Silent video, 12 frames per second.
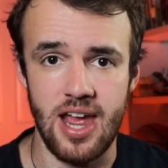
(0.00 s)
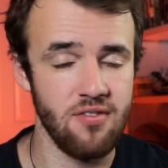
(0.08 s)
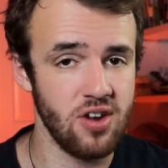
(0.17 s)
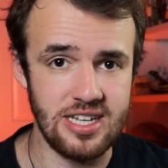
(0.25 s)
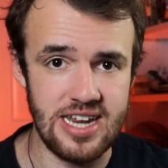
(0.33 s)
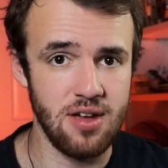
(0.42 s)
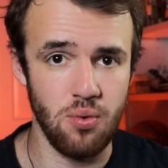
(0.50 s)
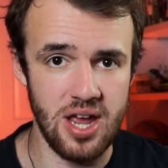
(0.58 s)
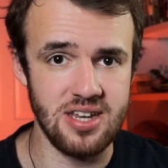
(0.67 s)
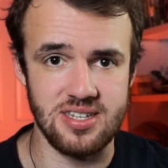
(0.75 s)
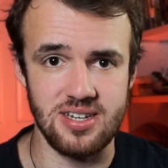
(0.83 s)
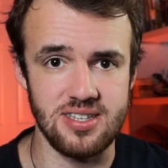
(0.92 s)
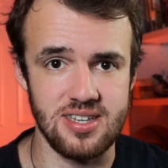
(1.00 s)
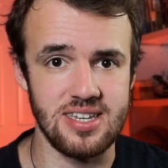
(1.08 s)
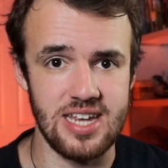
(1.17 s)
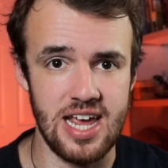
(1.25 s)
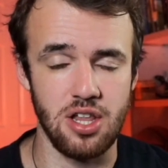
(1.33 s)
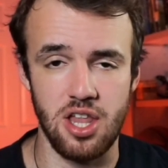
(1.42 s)
Every day wasted's a
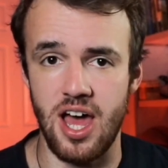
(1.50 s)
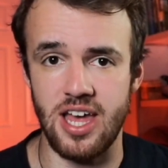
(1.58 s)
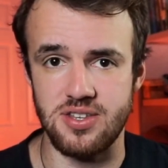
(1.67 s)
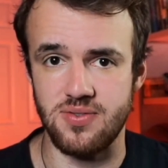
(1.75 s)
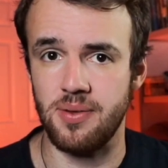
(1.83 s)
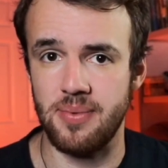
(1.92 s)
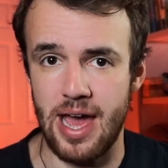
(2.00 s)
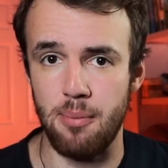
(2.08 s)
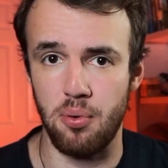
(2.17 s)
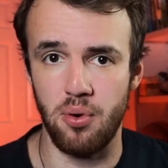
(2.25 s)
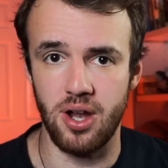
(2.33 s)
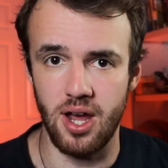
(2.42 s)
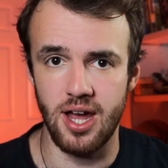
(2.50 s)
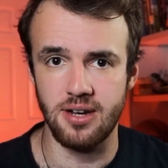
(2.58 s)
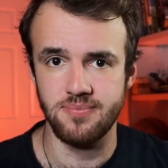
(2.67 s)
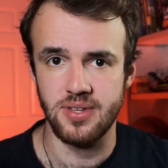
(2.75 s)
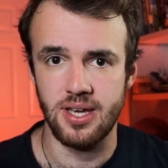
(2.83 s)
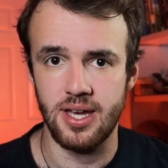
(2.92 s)
day lost from that point
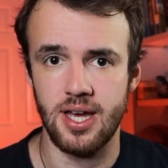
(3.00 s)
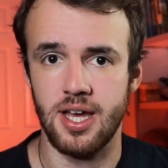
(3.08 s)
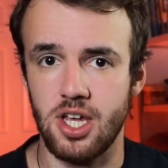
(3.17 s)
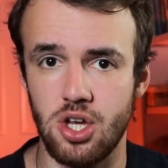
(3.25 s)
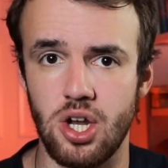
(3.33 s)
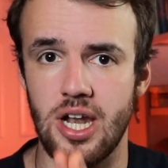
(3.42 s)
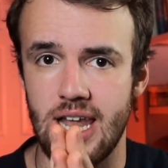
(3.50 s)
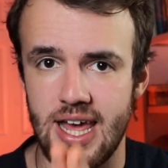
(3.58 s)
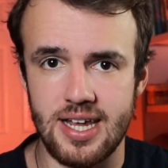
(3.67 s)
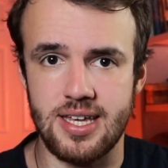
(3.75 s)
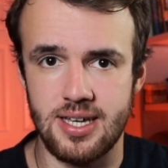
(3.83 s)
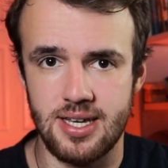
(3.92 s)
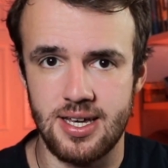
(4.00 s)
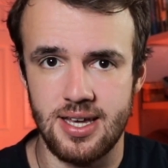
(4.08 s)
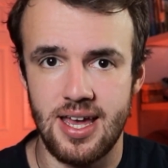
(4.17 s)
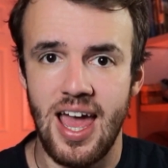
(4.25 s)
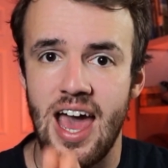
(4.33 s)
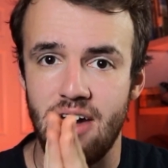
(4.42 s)
on. Good luck.
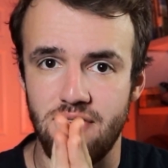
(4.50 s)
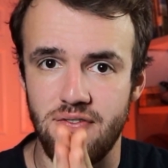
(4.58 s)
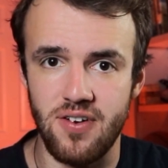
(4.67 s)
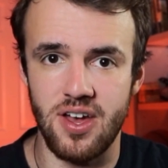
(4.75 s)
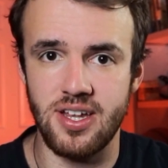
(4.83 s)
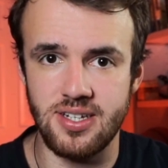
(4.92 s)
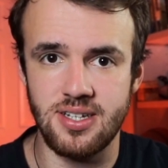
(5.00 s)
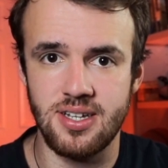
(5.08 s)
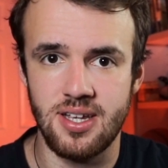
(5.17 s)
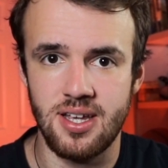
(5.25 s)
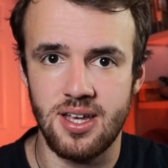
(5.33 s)
Have fun.